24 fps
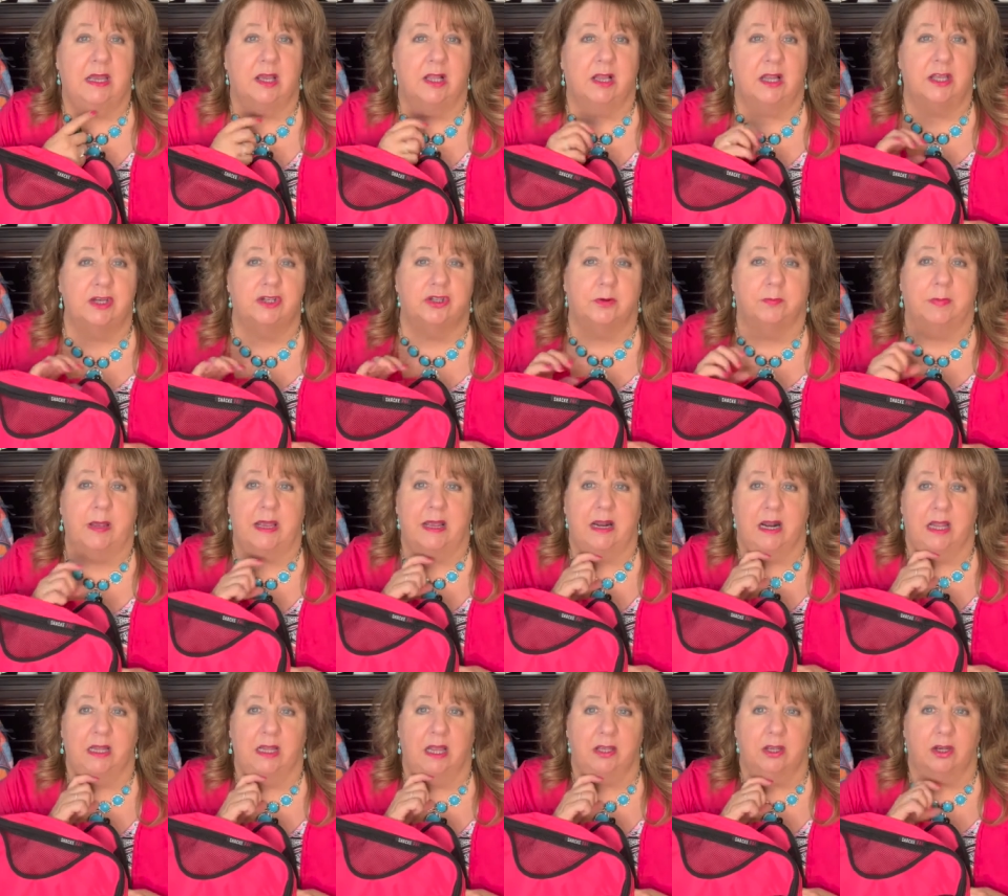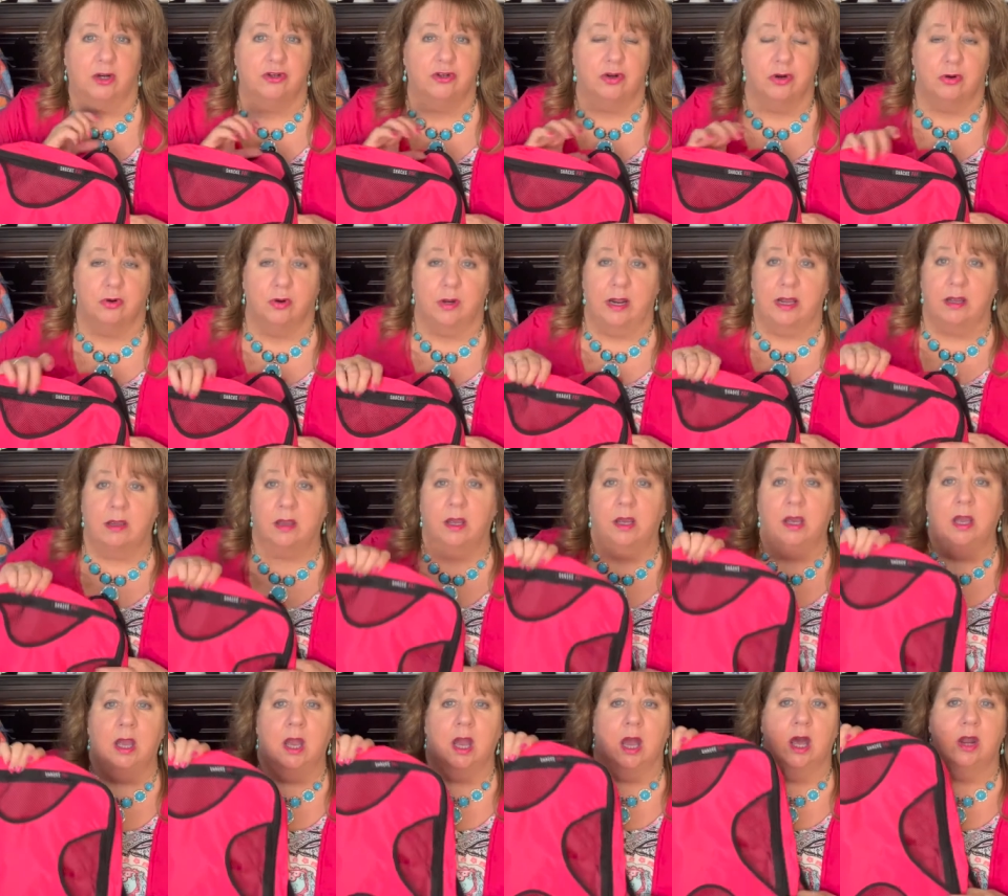in Glacier Bay and I like our turtleneck
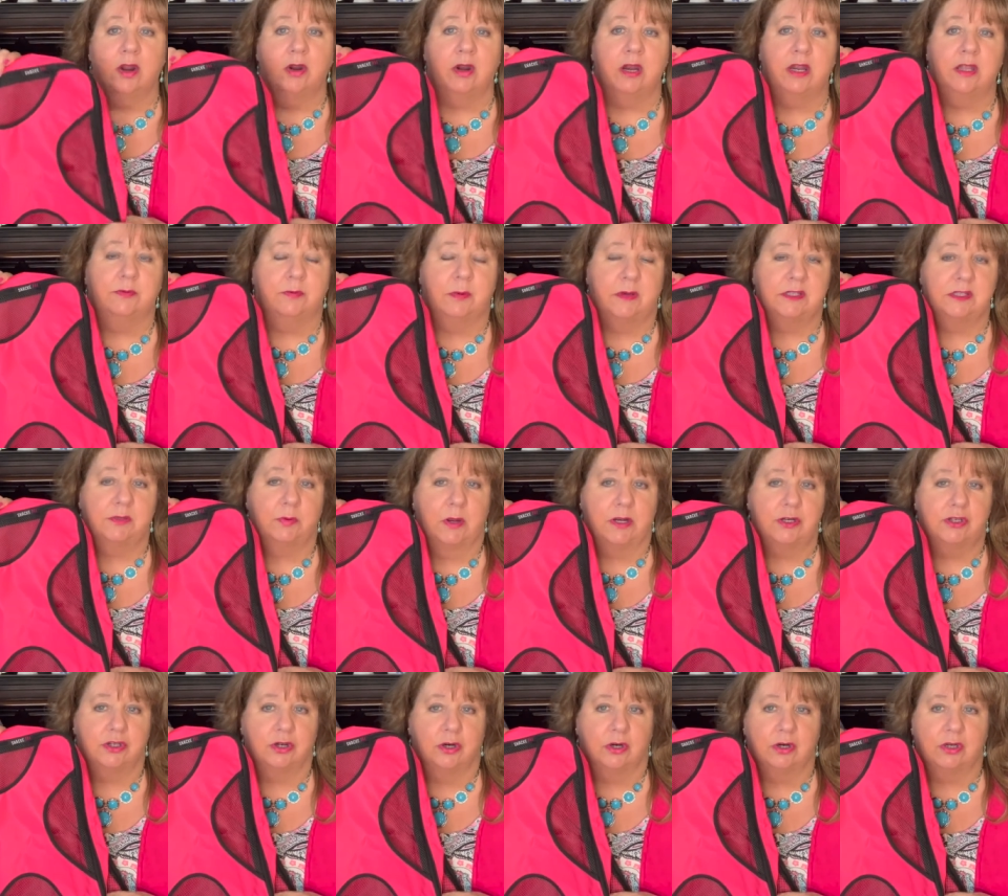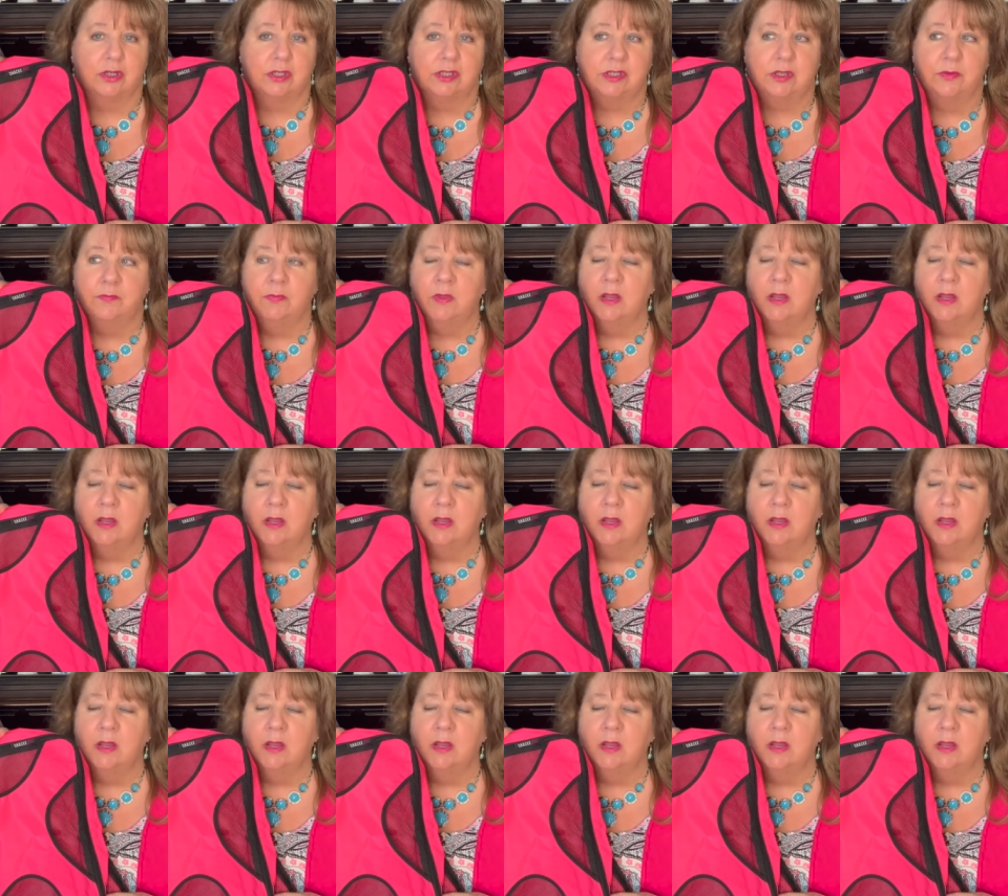underneath my sweatshirts.